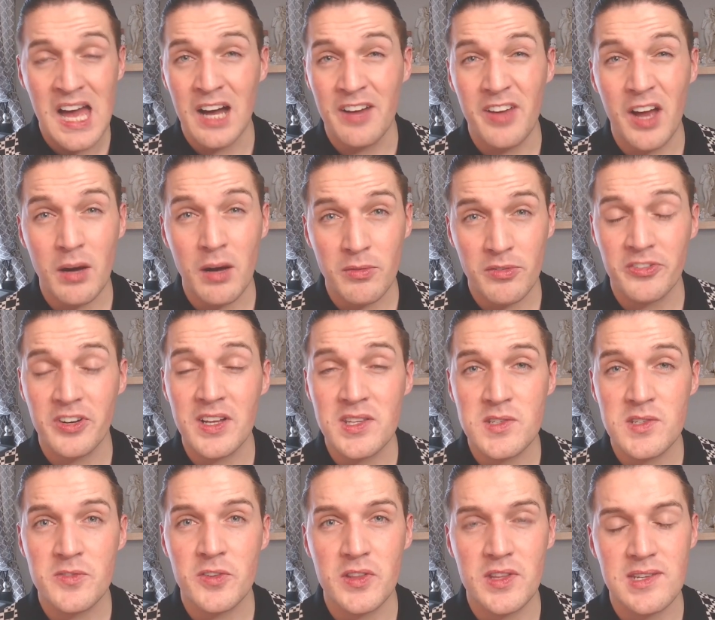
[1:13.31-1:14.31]
I've helped
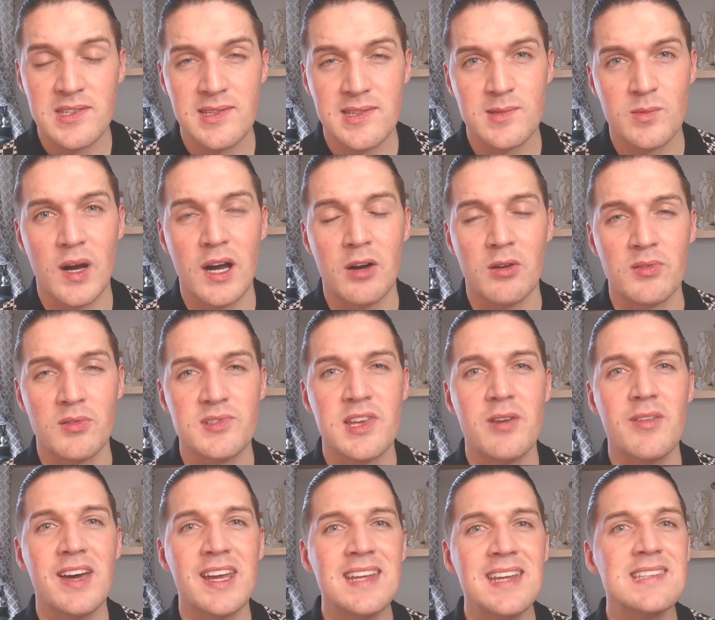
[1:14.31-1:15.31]
friends through this as well,
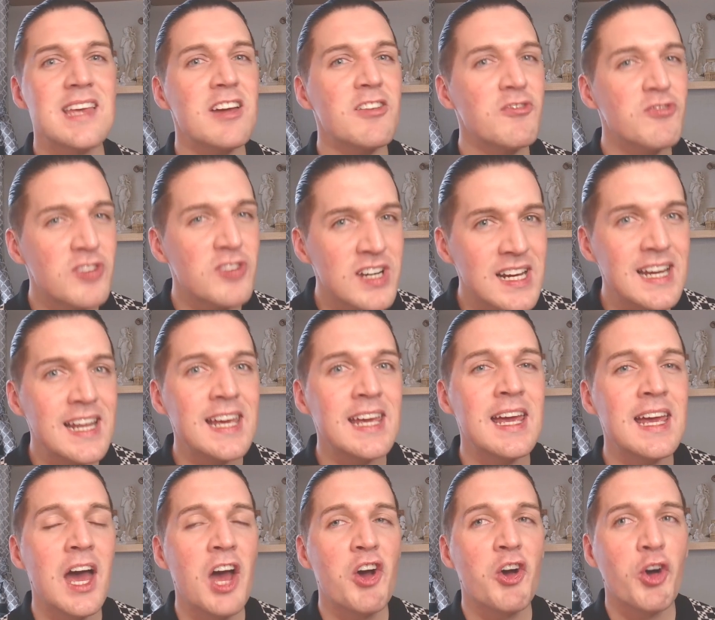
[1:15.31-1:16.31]
so it is a
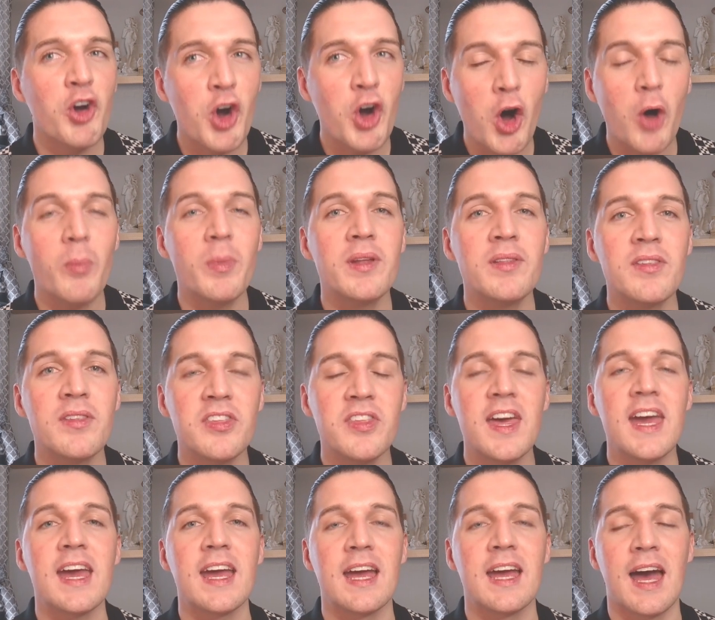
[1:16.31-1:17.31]
really common common
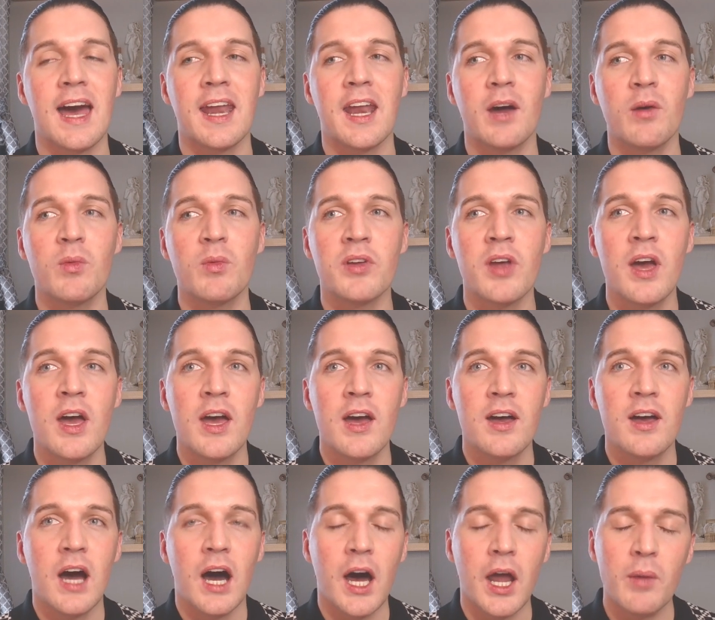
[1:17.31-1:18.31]
thing, and I would
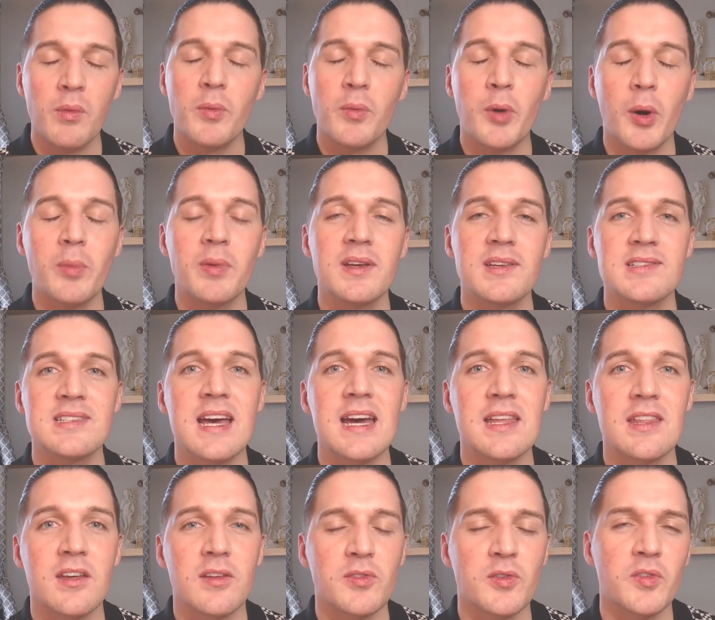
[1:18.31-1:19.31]
I would probably
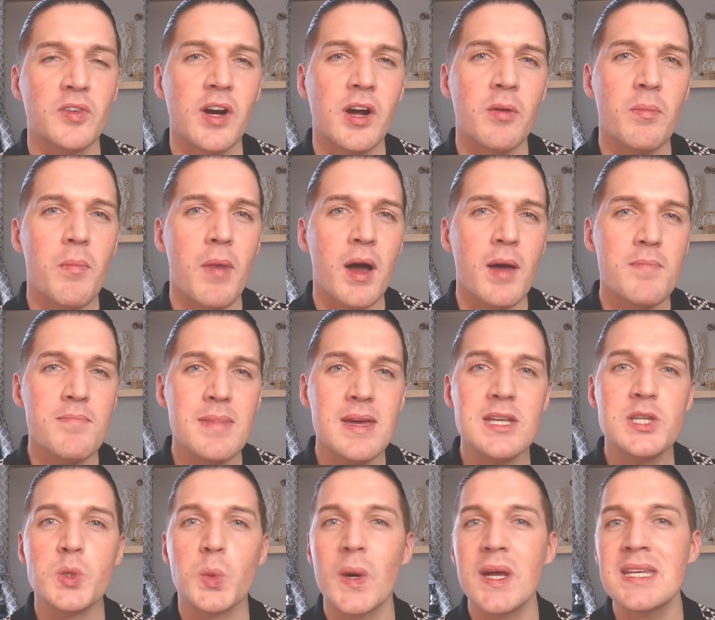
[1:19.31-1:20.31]
say that throughout my
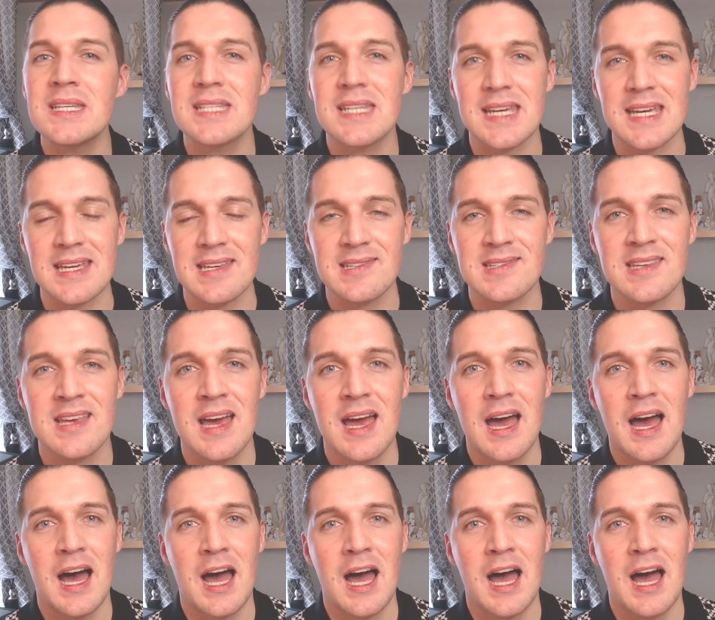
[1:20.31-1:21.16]
mid twenties,